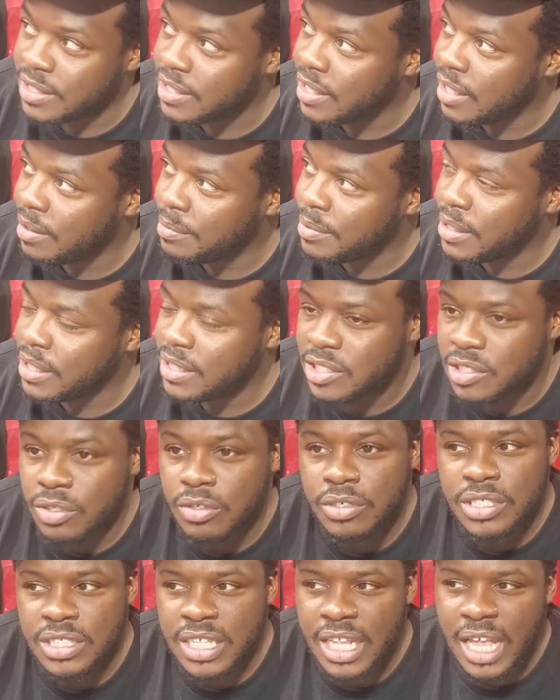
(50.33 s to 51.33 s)
know what I mean?
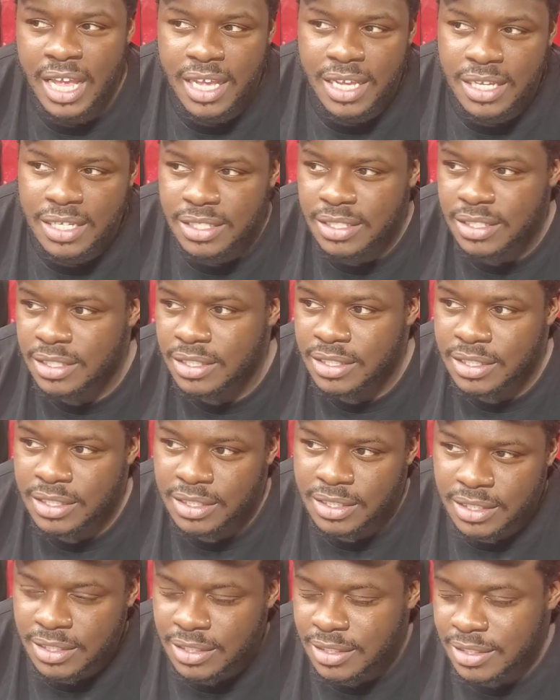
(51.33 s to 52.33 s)
So it's like,
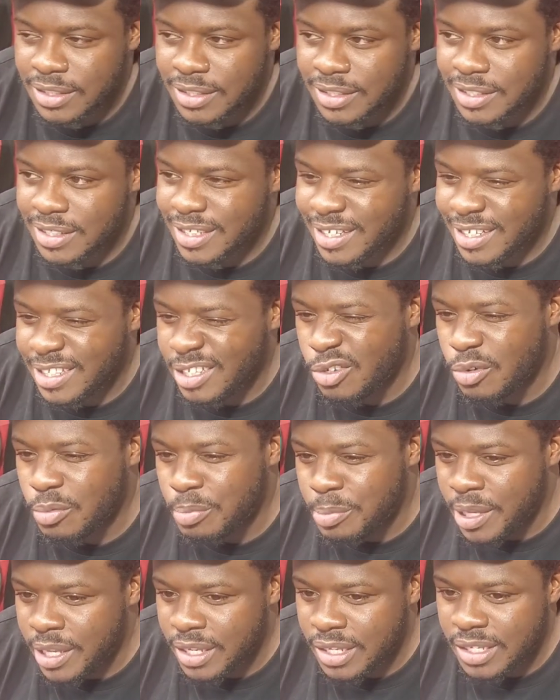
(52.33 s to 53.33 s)
a
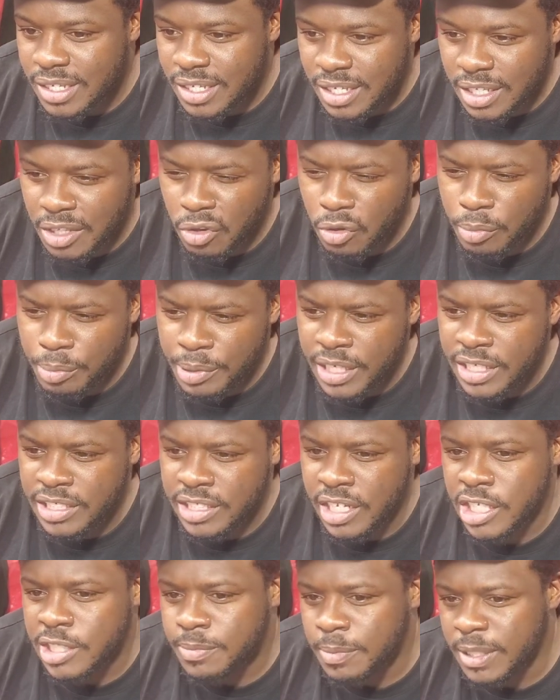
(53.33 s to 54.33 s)
little bit
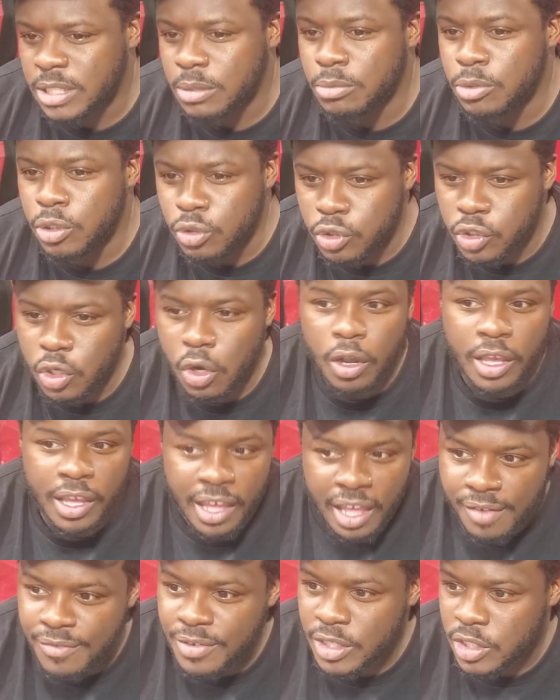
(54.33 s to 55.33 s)
is there, especially when you
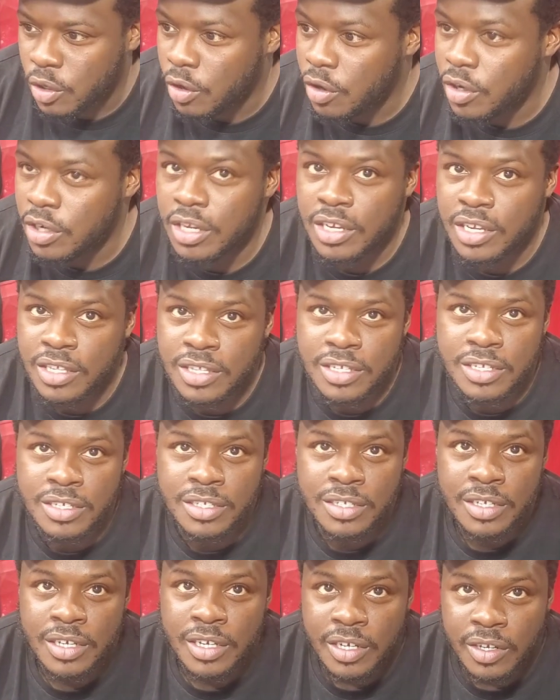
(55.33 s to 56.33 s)
talking heavy to all the other
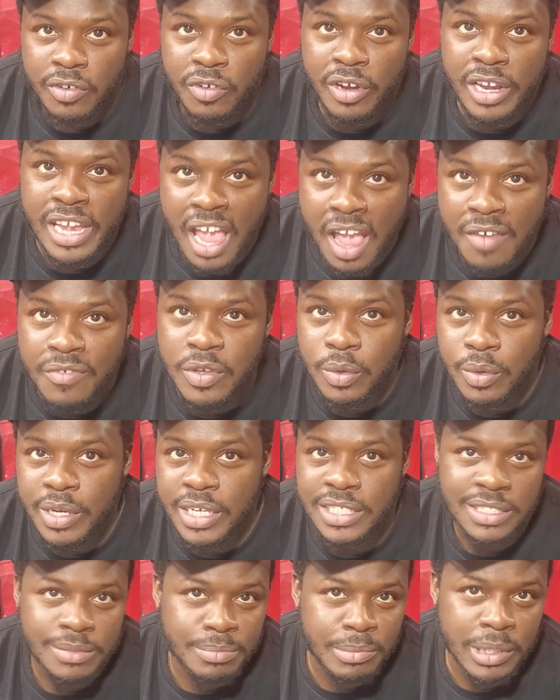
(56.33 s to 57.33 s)
great
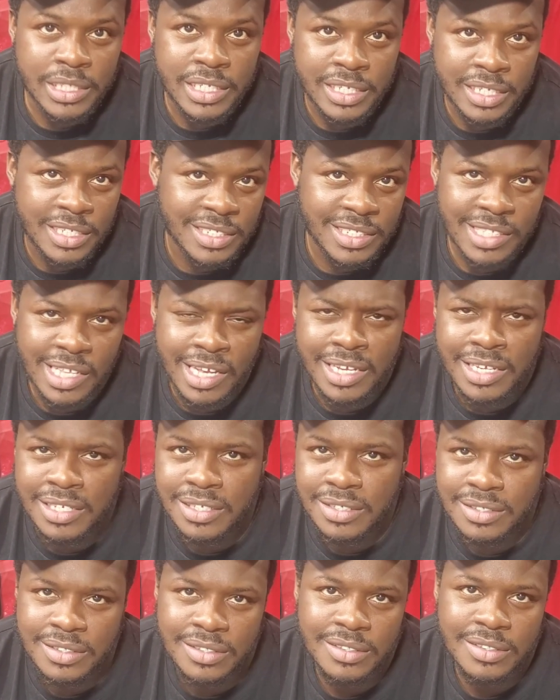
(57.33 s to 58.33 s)
heavyweights, but then it's like,
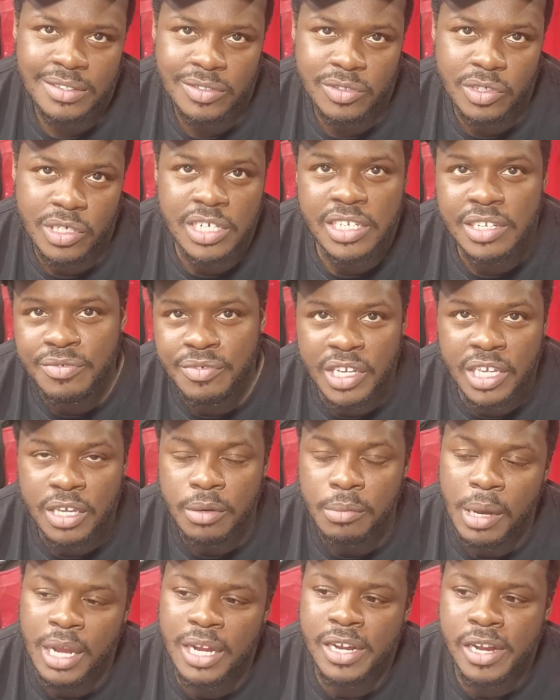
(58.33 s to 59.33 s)
you couldn't even
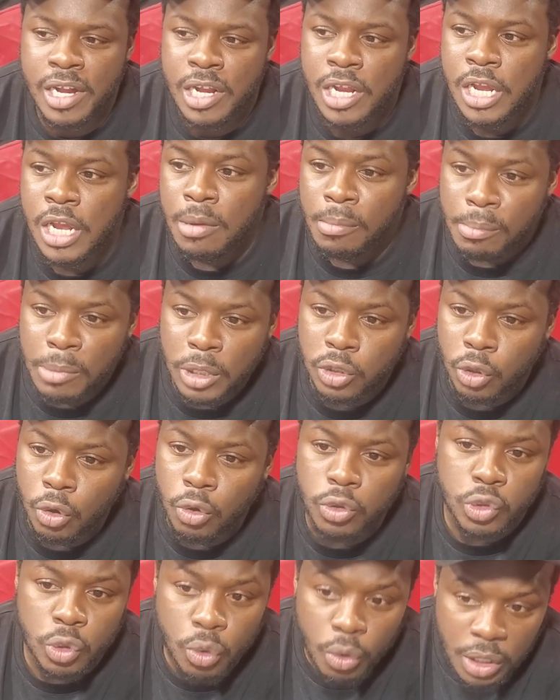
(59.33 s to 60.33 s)
get him out of here. But
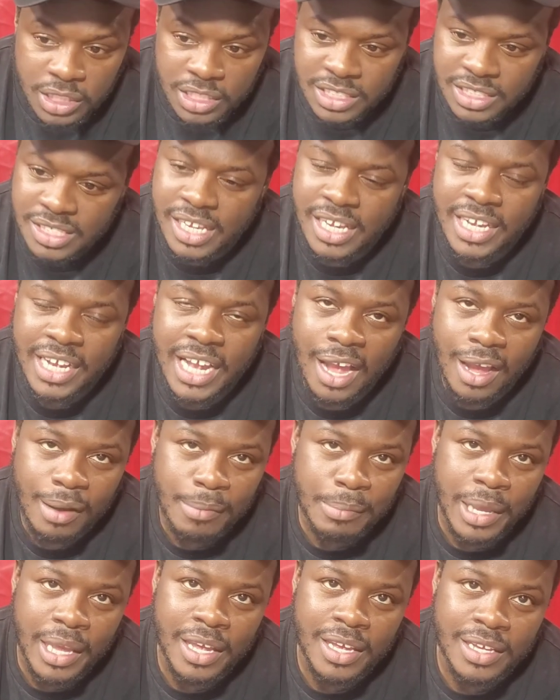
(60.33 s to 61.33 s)
those who understand
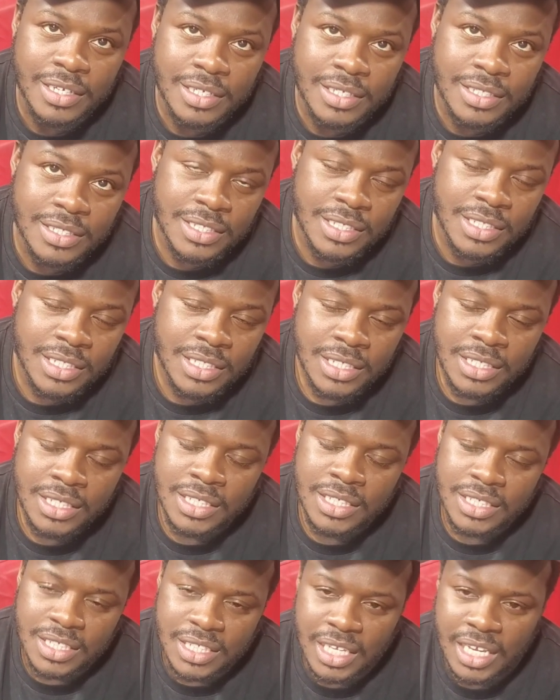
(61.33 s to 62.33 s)
combat,
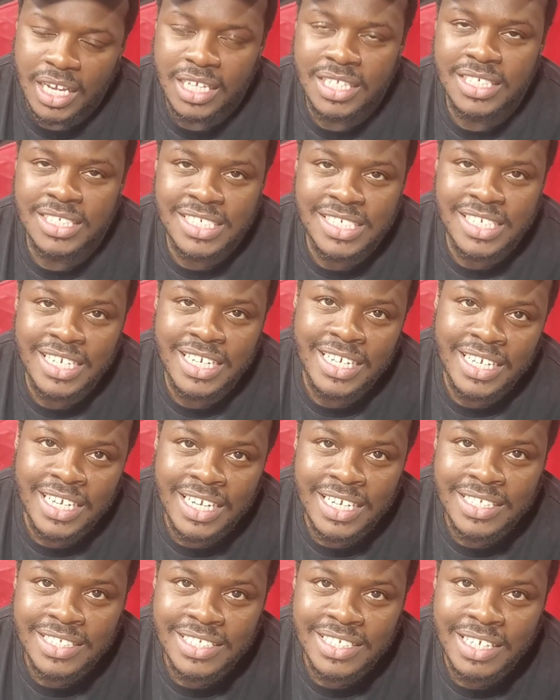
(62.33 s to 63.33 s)
they
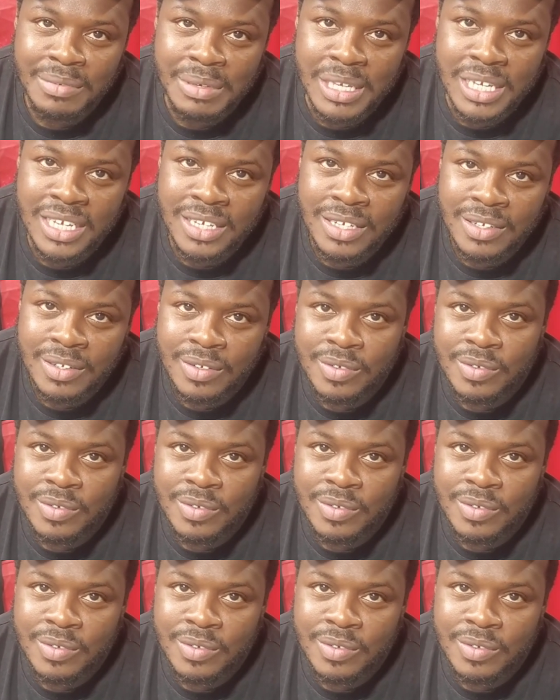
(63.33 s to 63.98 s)
understand, you know what I mean? Yeah,